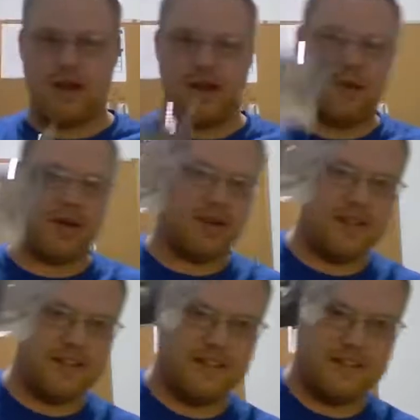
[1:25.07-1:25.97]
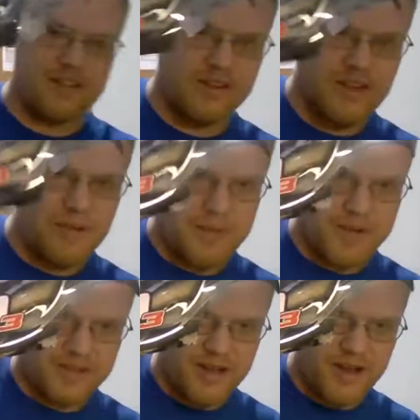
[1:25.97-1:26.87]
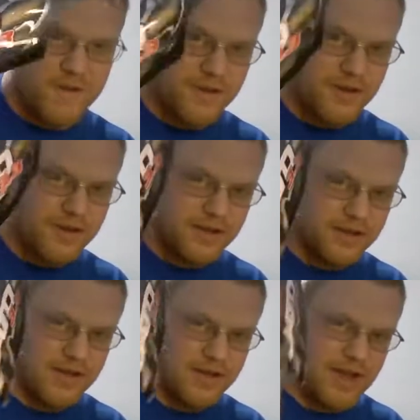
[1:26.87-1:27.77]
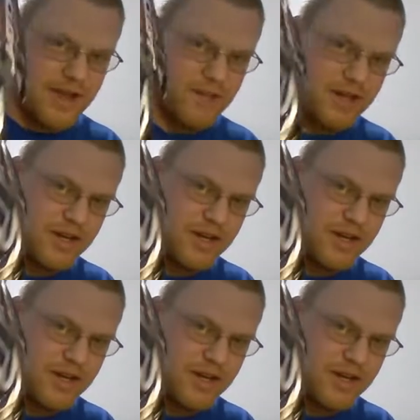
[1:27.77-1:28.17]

I put all these stickers on myself. Didn't have